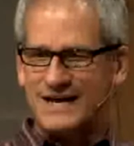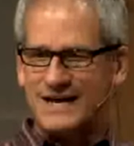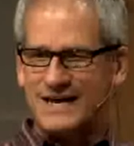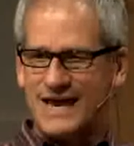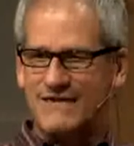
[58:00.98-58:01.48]

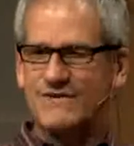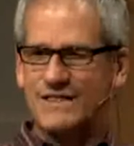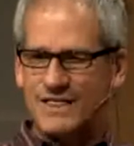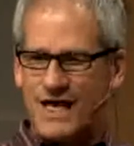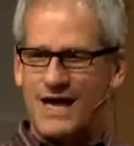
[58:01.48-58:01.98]
it, every
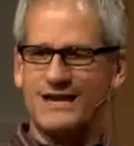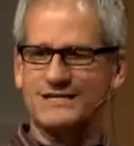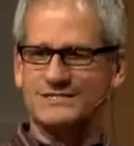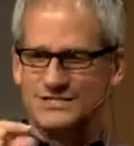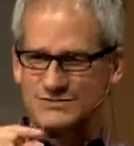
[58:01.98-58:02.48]
line
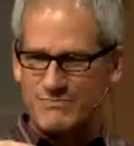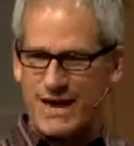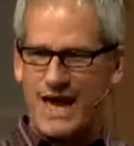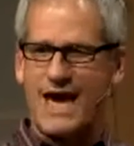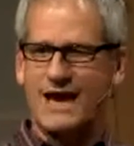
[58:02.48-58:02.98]
is just
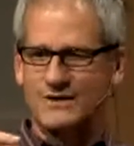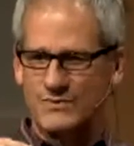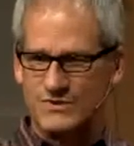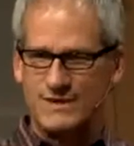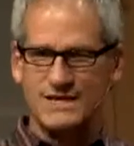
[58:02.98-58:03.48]
packed
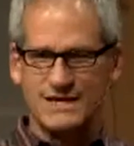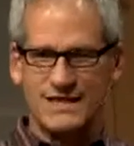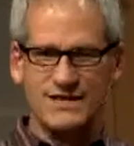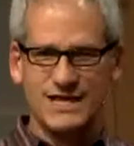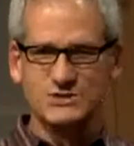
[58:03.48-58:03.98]
with meaning. And
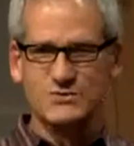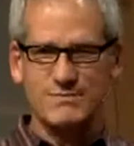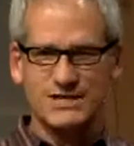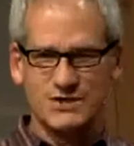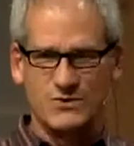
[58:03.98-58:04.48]
that, that's what
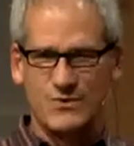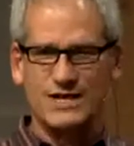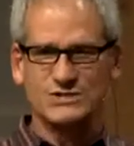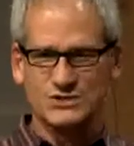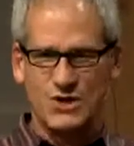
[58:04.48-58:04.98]
makes a
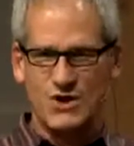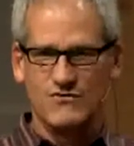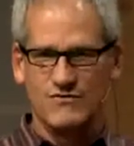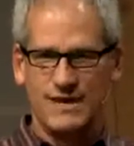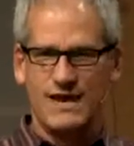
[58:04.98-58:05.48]
great song
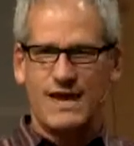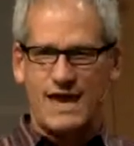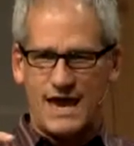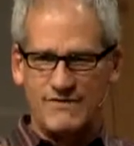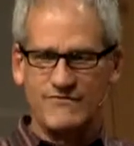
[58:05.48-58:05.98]
for me.
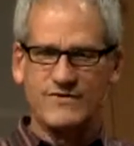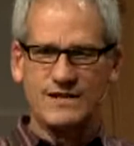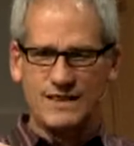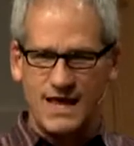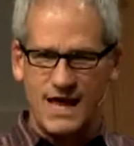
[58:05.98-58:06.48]
Every
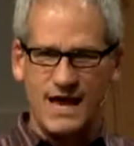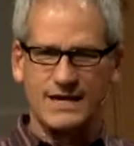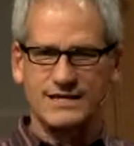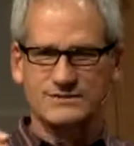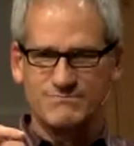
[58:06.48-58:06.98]

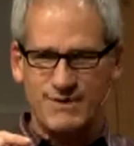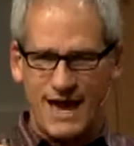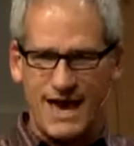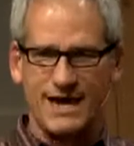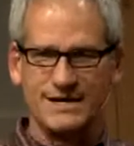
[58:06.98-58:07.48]
line is
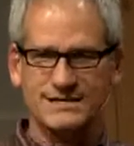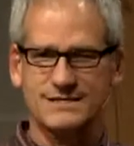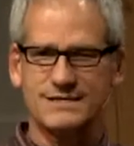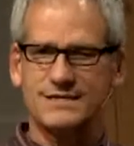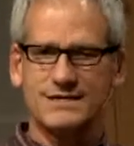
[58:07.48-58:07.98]
packed
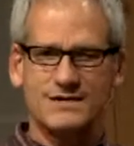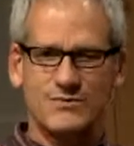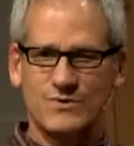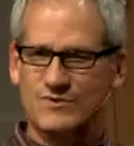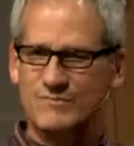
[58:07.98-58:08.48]

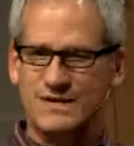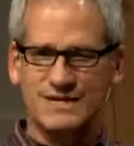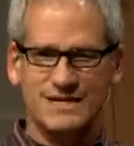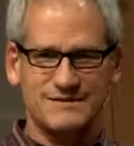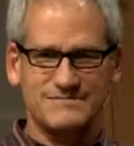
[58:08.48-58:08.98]
with
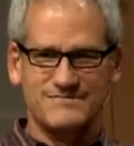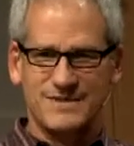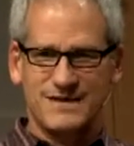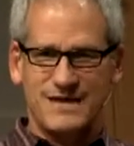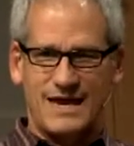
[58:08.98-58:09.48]
meaning.
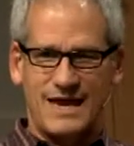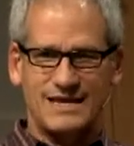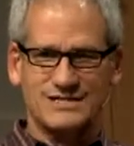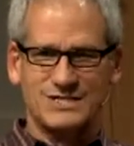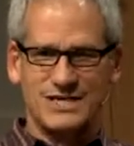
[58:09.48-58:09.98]

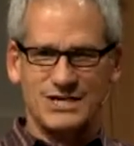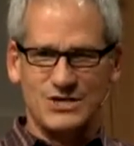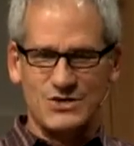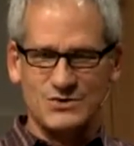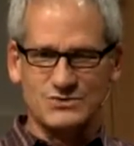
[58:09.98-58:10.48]
And it, it
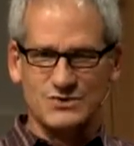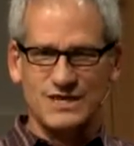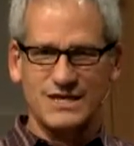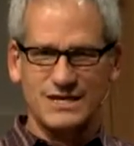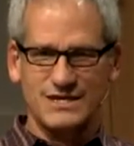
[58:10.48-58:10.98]

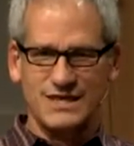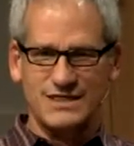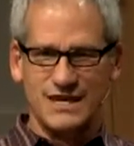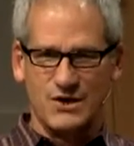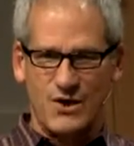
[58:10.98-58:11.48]
usually, they,
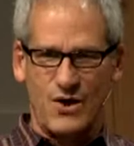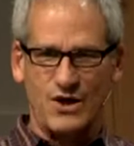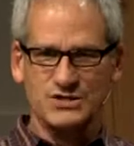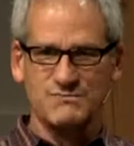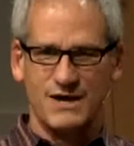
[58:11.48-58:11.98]
they
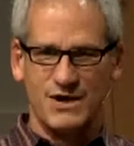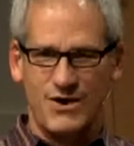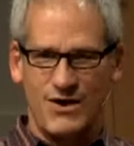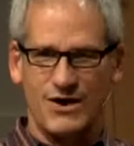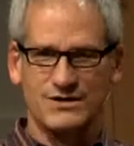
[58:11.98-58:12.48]
cause my
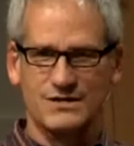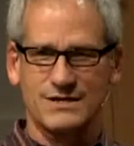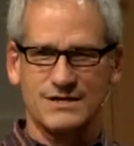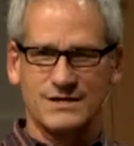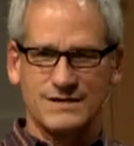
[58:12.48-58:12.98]
heart
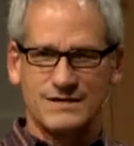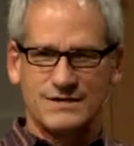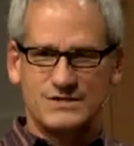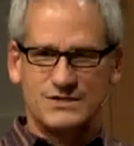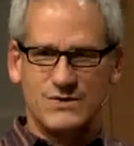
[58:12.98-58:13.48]

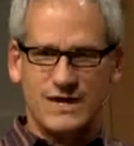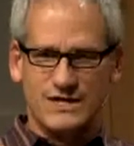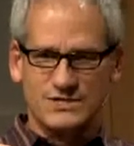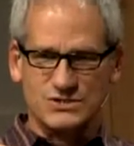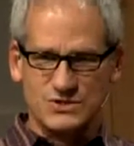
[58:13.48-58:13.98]
to
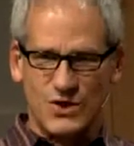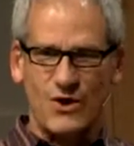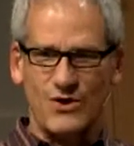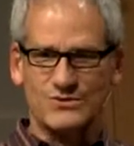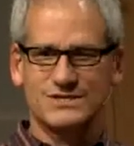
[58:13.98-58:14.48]

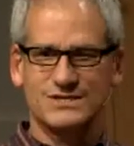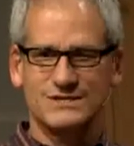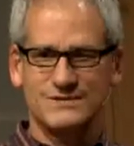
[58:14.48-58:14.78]
exalt